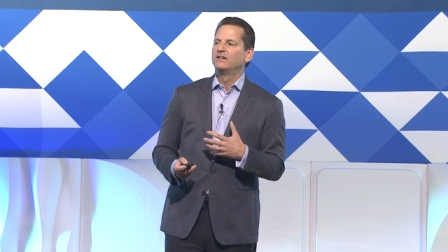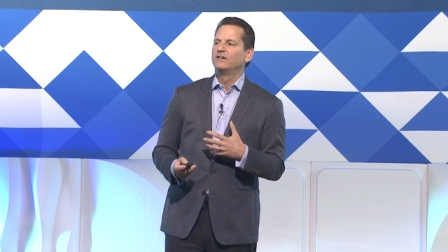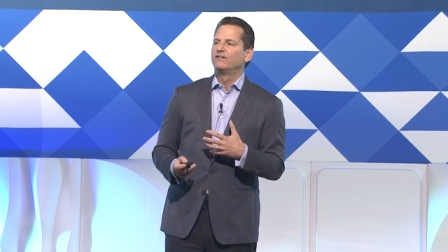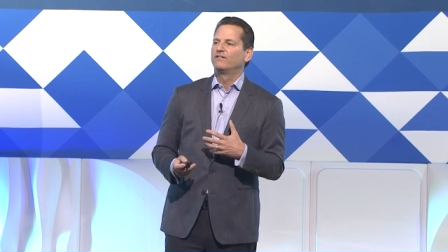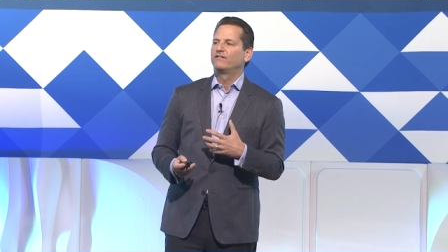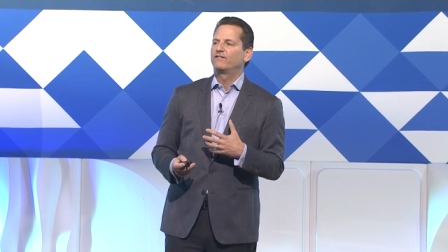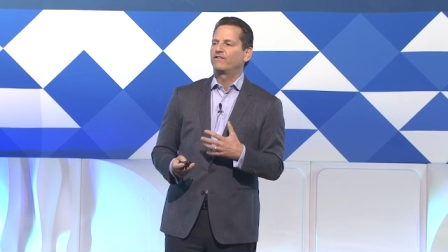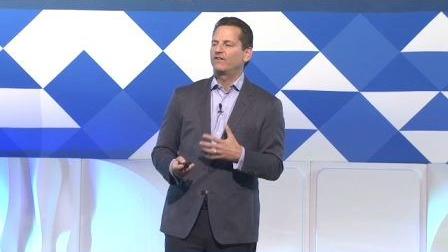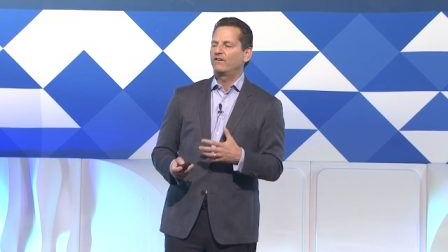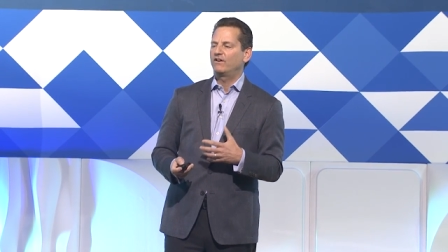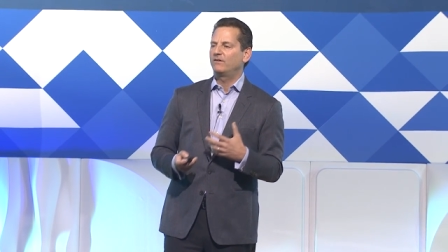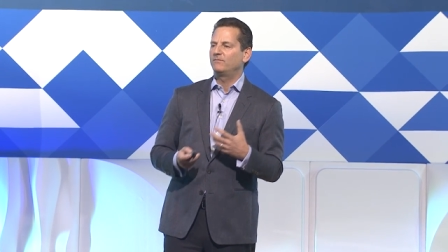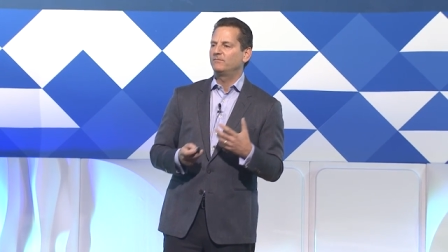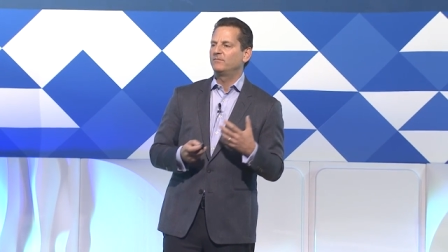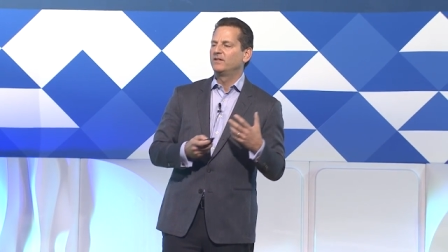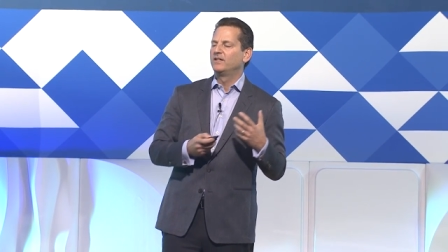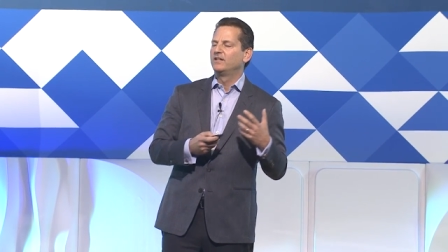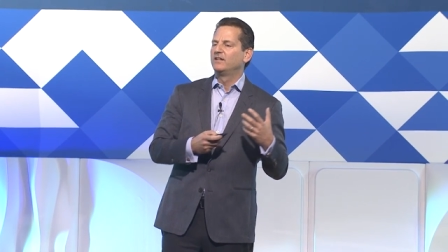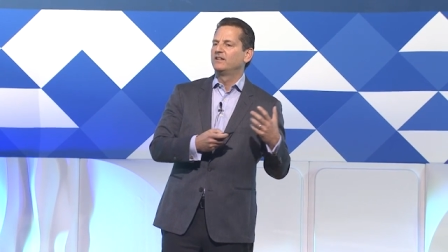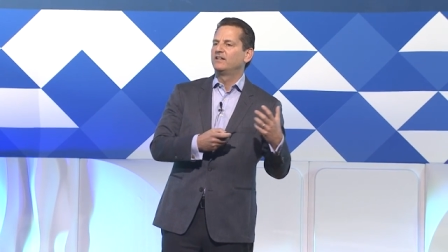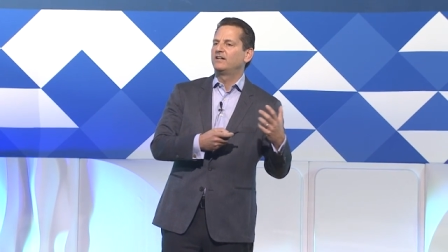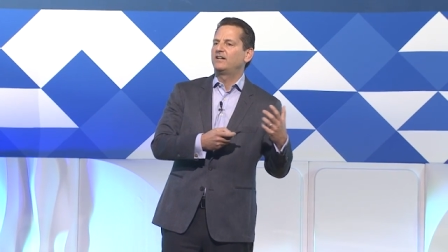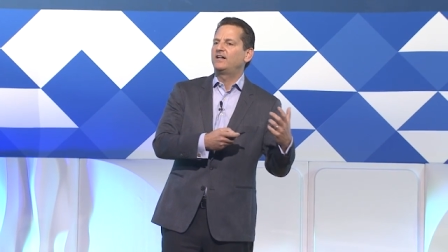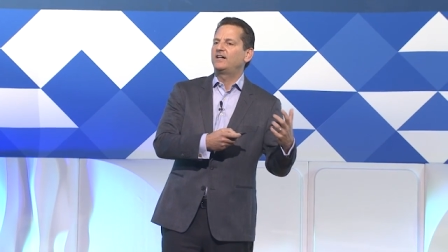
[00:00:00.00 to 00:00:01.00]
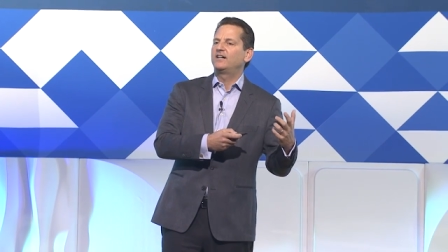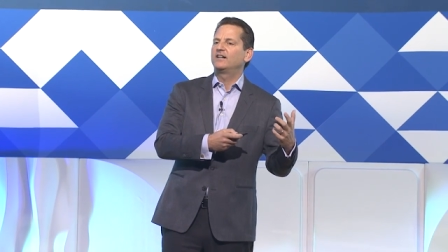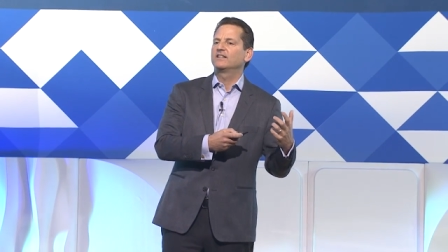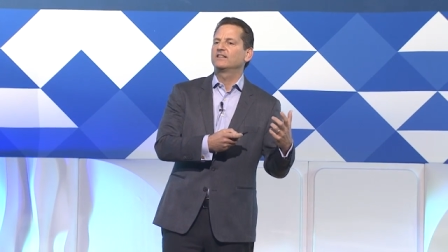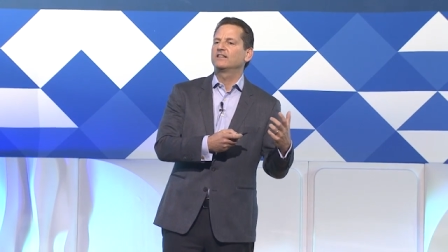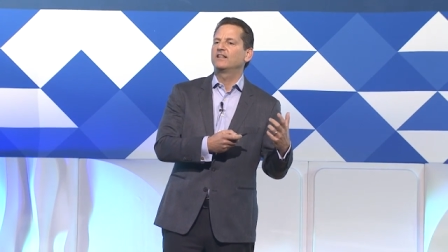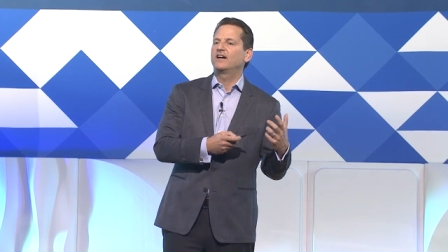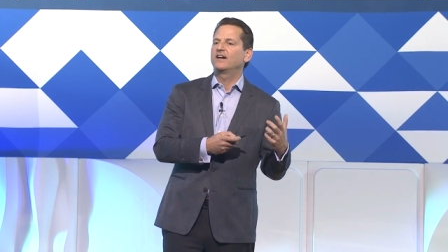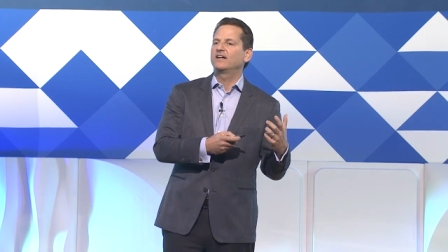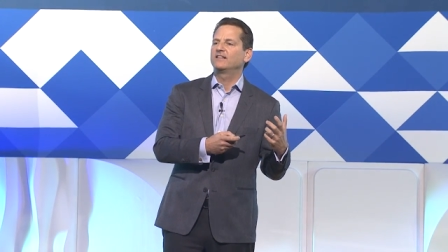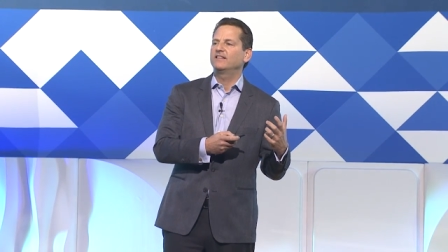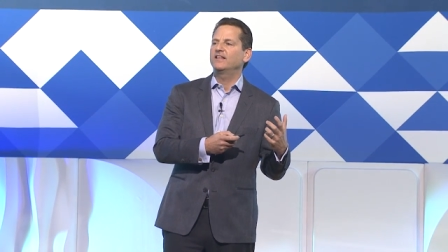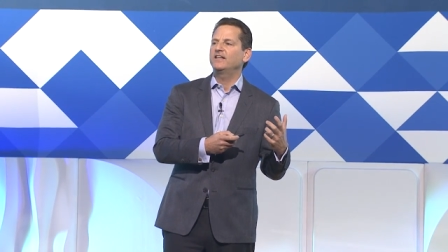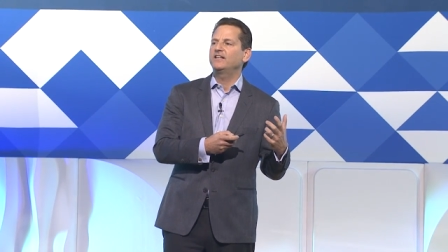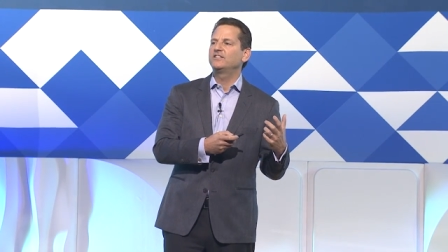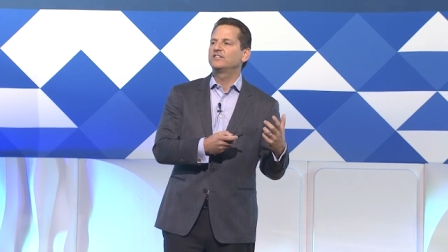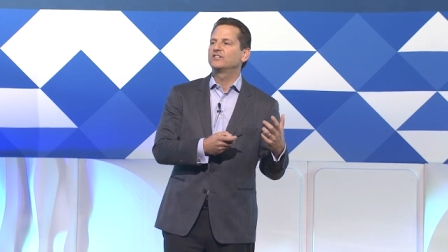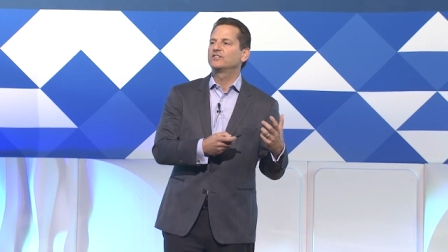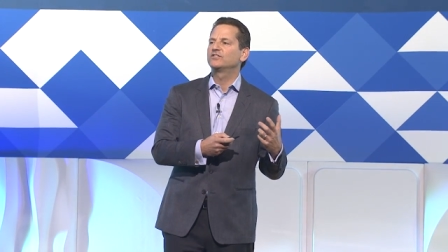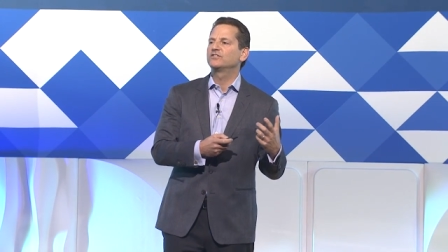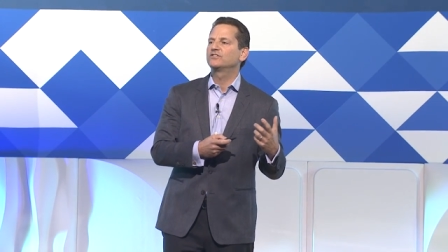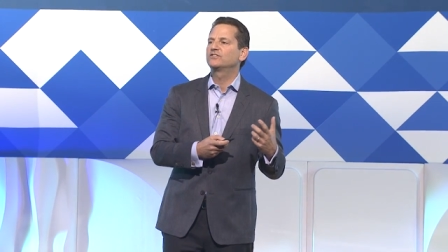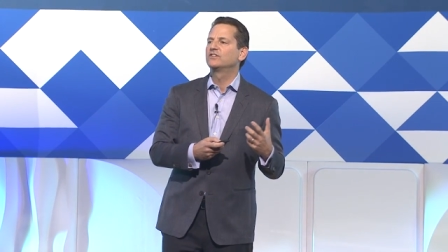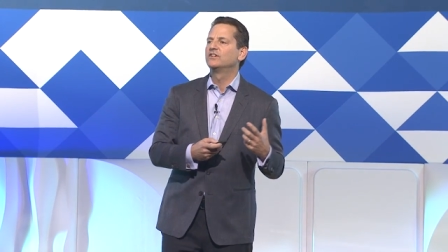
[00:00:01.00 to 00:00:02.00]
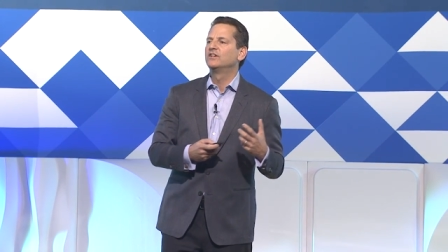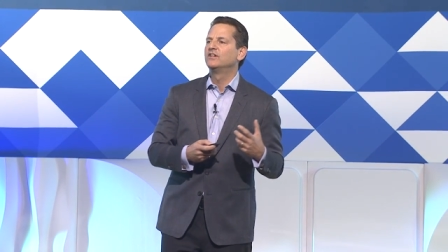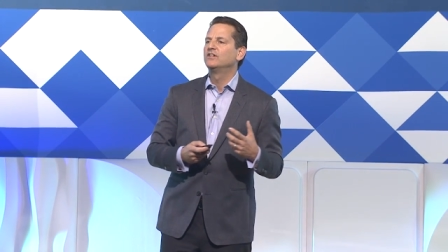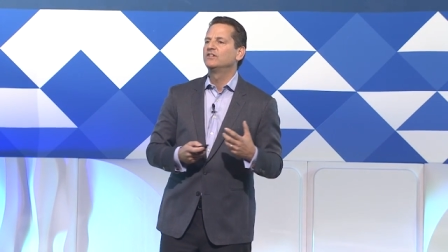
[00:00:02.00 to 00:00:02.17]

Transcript: from online lenders